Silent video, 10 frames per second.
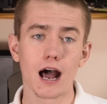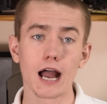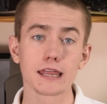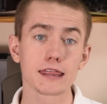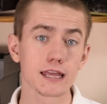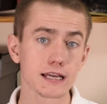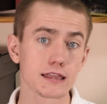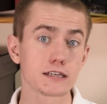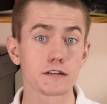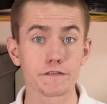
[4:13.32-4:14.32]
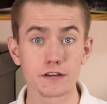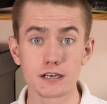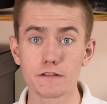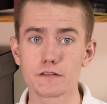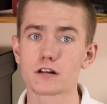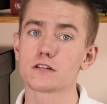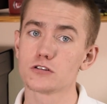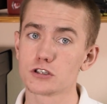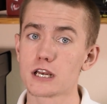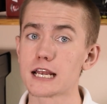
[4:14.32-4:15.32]
I think the definitive
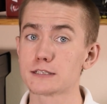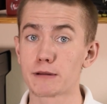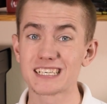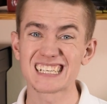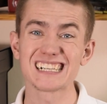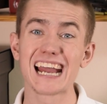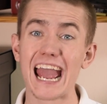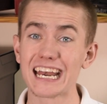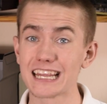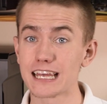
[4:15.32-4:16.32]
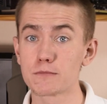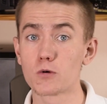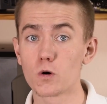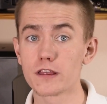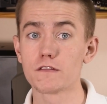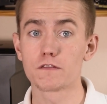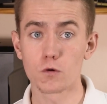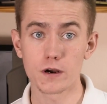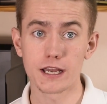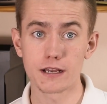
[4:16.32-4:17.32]
conclusion is basically anything more than
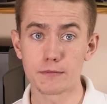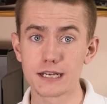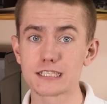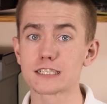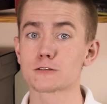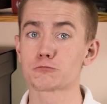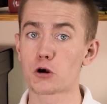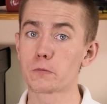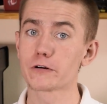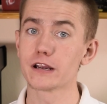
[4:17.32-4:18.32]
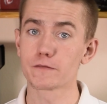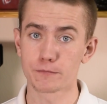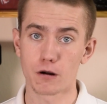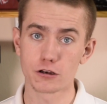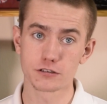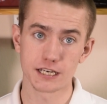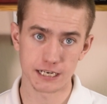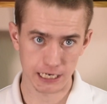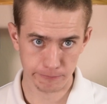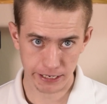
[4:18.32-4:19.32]
4 GB is appropriate for modern
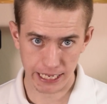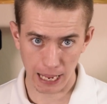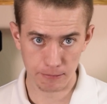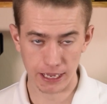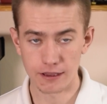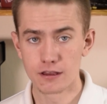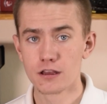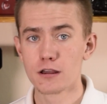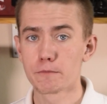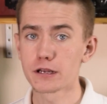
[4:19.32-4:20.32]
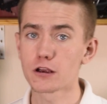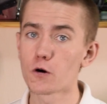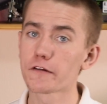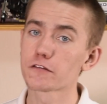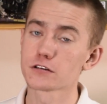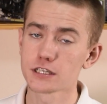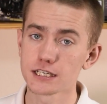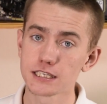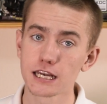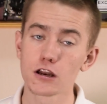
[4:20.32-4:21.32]
1080p gaming, but going for
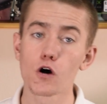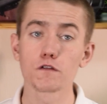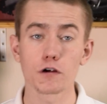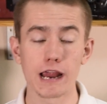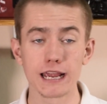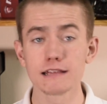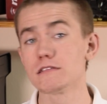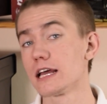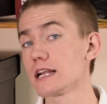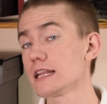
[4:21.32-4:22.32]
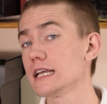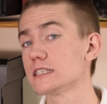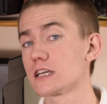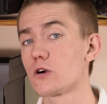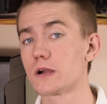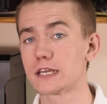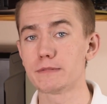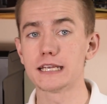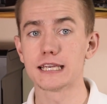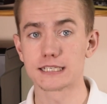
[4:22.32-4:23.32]
16 over 8 likely isn't going to
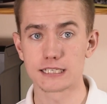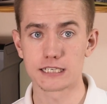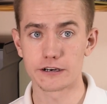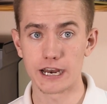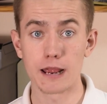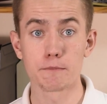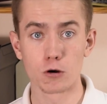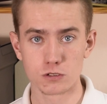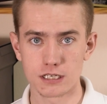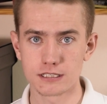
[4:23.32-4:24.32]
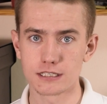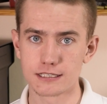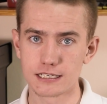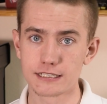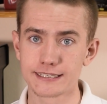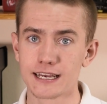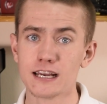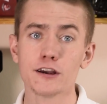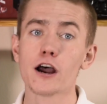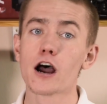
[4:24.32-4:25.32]
be necessary in most instances.
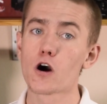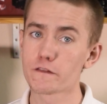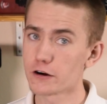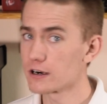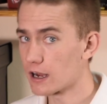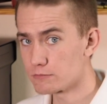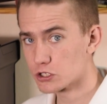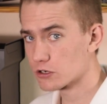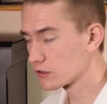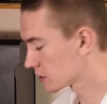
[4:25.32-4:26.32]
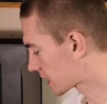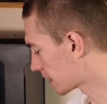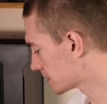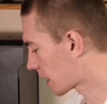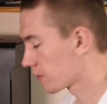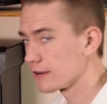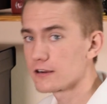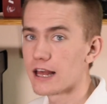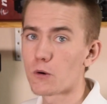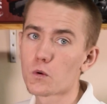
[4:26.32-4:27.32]
However, I'm sure there's games out
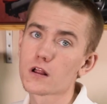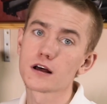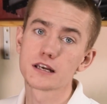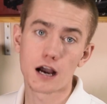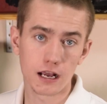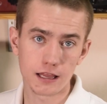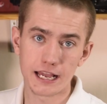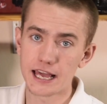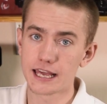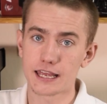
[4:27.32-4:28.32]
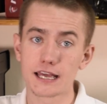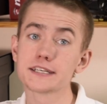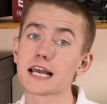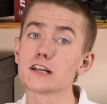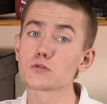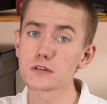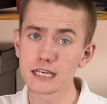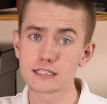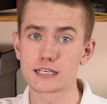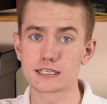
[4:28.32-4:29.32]
there that will annihilate 8 GB and you'll
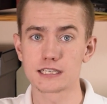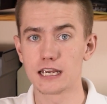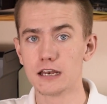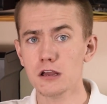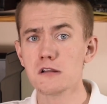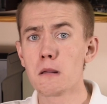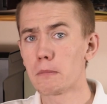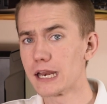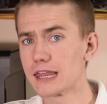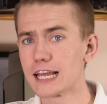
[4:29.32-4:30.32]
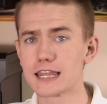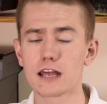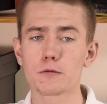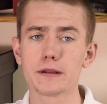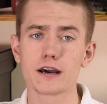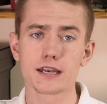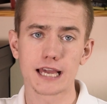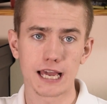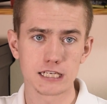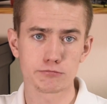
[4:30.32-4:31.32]
need 16, but I think that'll be on a
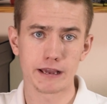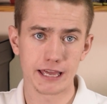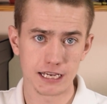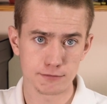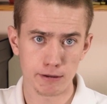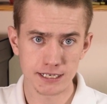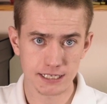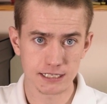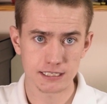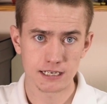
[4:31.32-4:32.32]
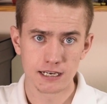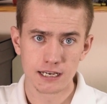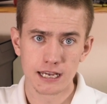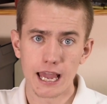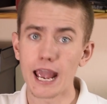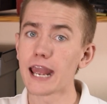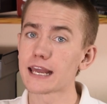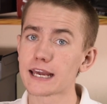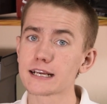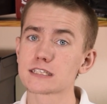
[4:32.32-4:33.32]
case-by-case basis. 8
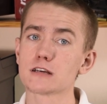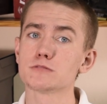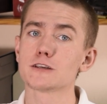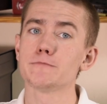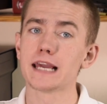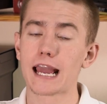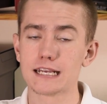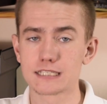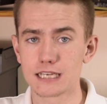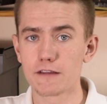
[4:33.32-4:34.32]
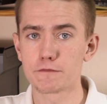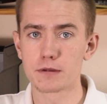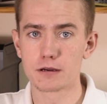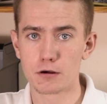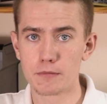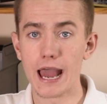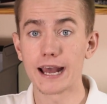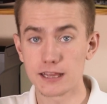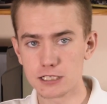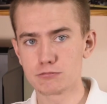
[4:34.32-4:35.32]
GB seems to be a safe minimum
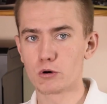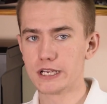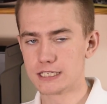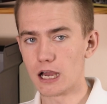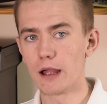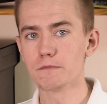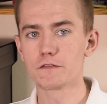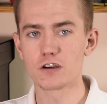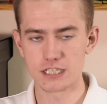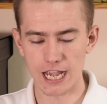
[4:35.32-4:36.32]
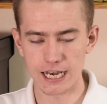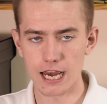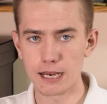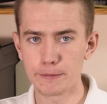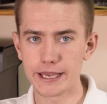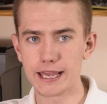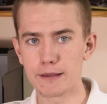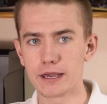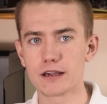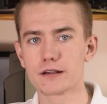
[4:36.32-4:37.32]
at this point in time for 1080p
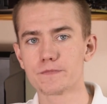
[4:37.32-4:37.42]
gaming.